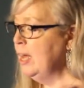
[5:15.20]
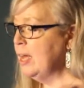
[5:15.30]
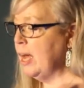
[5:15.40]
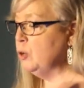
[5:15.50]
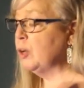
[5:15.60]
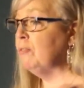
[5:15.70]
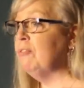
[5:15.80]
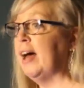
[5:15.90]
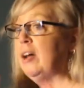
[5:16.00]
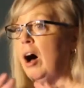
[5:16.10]
Uh, you can
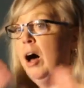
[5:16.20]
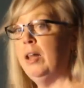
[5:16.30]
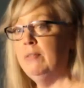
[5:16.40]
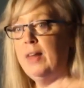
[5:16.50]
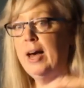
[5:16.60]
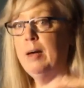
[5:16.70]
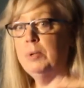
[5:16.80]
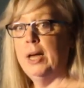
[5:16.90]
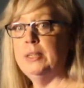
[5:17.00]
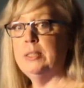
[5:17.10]
find all of that,
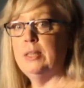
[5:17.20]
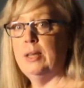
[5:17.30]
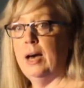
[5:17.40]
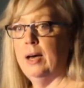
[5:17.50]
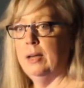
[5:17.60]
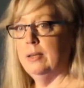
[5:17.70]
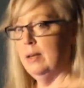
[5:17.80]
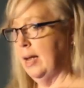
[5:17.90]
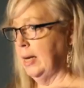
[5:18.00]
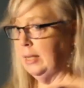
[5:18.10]
plus uh,
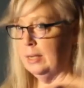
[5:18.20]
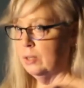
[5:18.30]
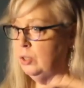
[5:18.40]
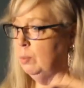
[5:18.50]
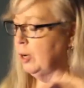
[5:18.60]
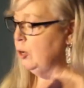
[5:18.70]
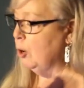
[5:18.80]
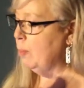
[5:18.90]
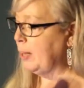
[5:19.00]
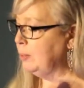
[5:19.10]
anything else you want to know
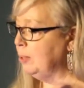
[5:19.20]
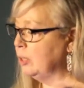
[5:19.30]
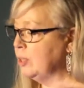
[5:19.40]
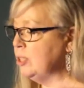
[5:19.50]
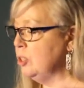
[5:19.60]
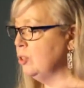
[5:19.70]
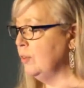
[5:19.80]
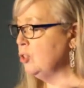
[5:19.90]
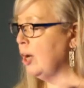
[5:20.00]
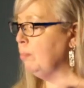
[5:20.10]
about the big this year's
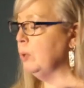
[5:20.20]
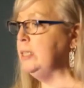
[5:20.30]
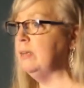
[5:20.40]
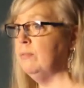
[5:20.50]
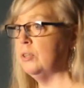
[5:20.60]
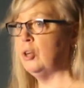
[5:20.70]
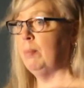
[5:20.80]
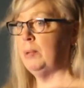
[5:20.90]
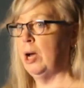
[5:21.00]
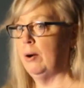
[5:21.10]
Fishtrap Reads at
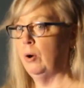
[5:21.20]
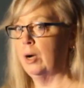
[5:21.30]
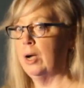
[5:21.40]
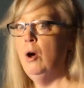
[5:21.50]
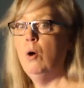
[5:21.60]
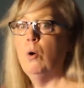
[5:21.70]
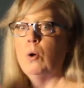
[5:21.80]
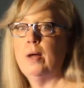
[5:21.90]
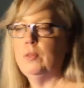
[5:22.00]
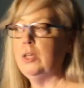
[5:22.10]
fishtrap.org or
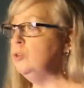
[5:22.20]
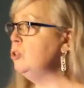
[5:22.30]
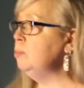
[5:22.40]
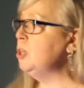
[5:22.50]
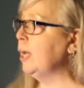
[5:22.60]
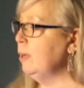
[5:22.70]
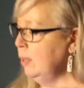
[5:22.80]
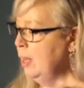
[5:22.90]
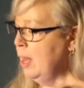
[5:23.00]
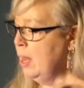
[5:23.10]
on the YouTube channel.
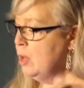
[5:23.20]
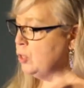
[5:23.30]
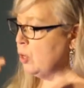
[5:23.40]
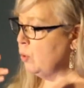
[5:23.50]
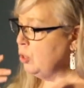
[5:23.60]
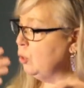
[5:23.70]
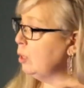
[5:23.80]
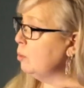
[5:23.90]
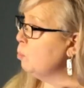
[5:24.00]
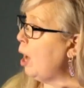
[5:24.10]
So you
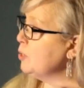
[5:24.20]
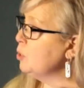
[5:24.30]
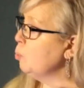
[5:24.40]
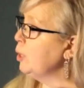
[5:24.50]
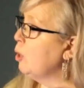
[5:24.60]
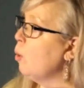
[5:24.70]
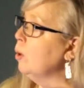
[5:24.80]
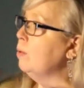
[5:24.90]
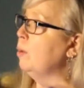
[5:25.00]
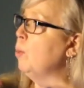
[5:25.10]
can also
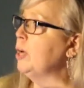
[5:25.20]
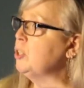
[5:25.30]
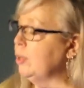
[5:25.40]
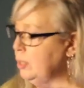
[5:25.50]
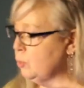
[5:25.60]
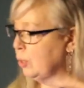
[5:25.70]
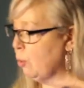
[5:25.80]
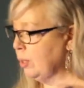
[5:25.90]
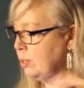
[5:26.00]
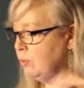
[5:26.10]
record and watch all these
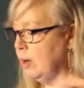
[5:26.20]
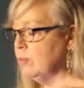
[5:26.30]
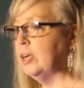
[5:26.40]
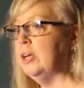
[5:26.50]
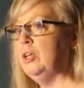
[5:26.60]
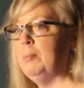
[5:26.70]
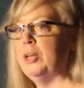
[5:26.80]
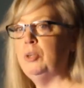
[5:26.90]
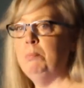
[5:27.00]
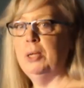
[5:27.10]
recordings forever. Can you
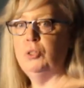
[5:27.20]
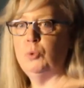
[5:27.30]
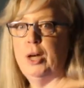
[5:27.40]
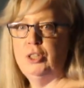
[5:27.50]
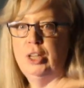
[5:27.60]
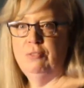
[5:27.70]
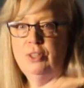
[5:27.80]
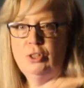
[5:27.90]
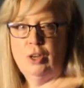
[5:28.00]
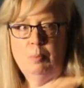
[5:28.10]
imagine binge watching
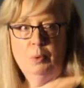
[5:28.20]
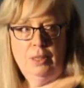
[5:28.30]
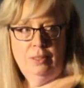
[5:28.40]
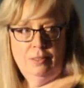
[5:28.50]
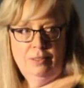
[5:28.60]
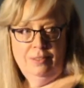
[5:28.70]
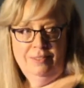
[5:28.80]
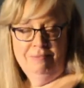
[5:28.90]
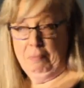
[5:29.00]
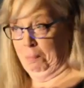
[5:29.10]
Fishtrap Reads?
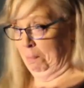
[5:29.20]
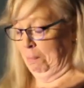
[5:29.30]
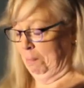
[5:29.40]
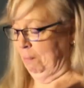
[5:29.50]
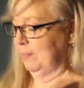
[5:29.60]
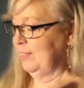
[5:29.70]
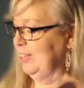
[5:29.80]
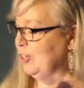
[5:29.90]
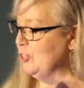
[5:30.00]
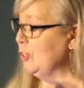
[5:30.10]

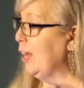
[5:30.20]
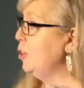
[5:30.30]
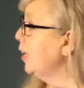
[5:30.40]
You can do that. You can